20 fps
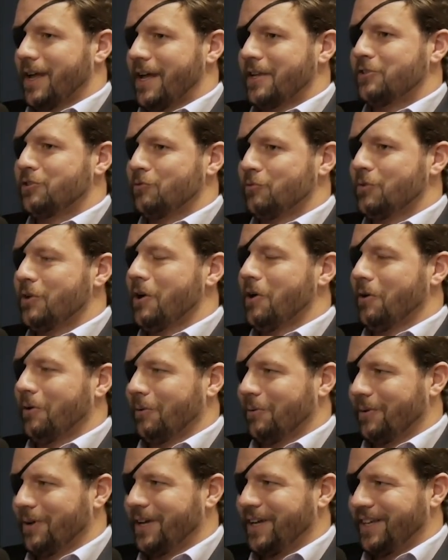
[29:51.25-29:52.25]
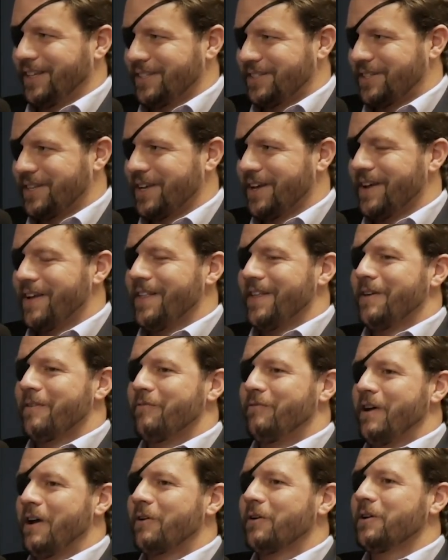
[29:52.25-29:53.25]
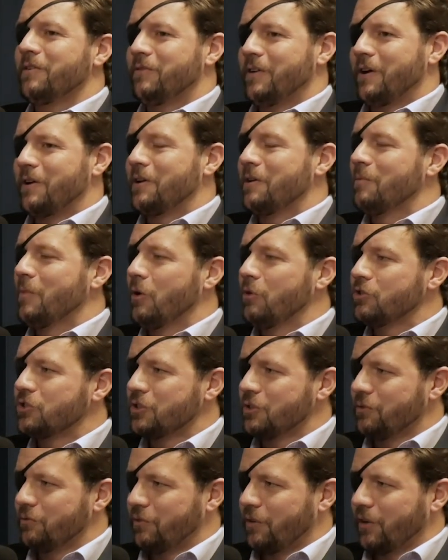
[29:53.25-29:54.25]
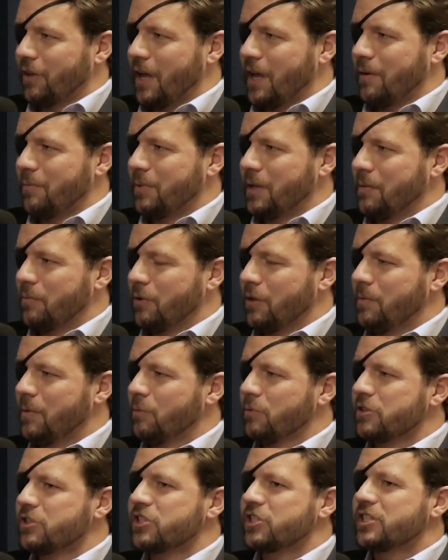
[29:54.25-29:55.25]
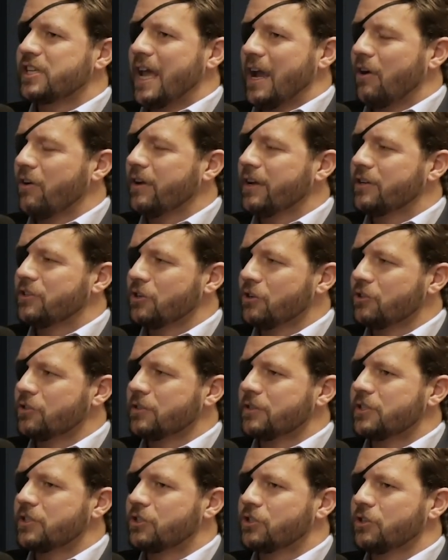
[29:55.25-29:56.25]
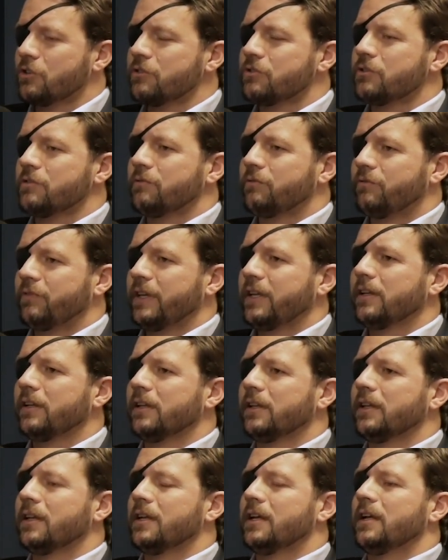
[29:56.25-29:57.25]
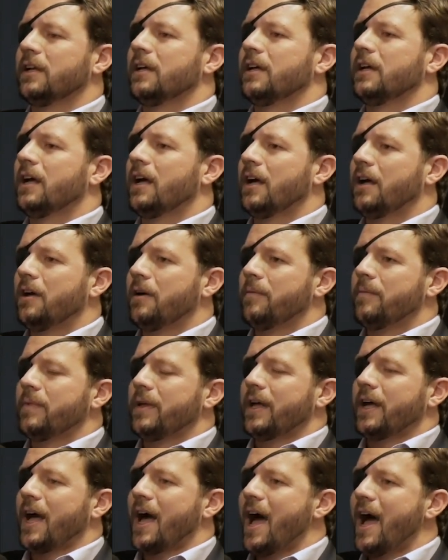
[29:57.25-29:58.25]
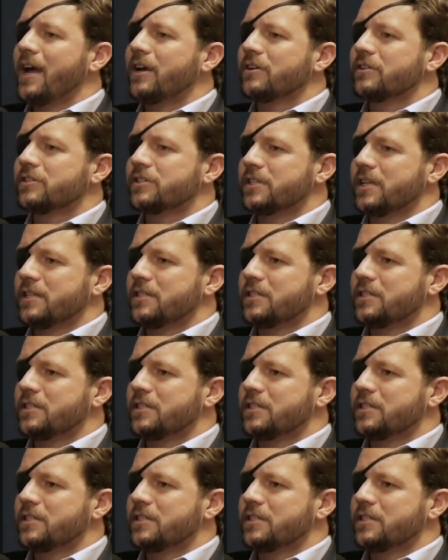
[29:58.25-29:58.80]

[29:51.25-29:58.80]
as you know, is very, very emotional for a lot of people. I mean, we're scaring children. Children feel higher